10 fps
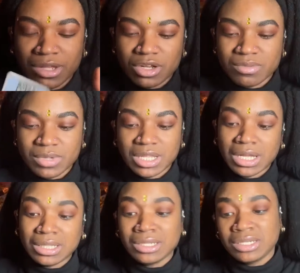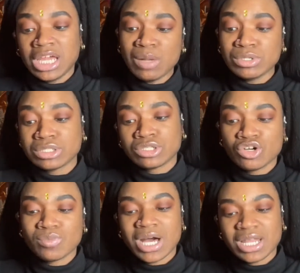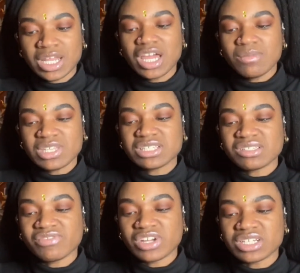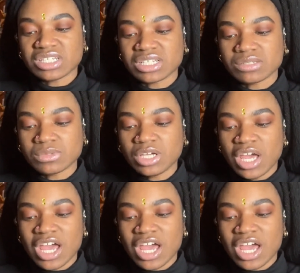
You know what I mean? Like the neighbors know my name. This is a very sexy one.